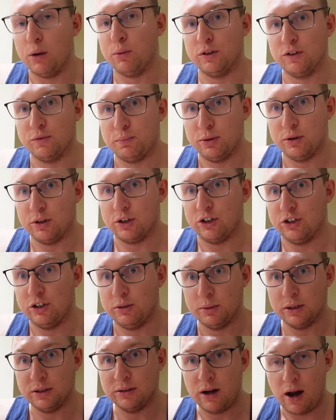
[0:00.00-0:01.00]
would have put
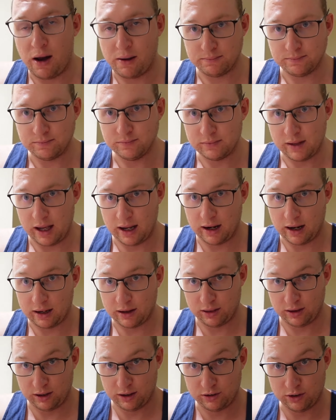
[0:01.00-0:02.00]
cumin and
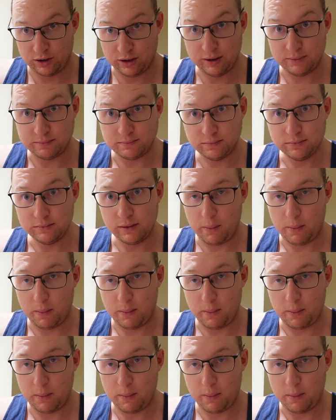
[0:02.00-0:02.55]
other things on it,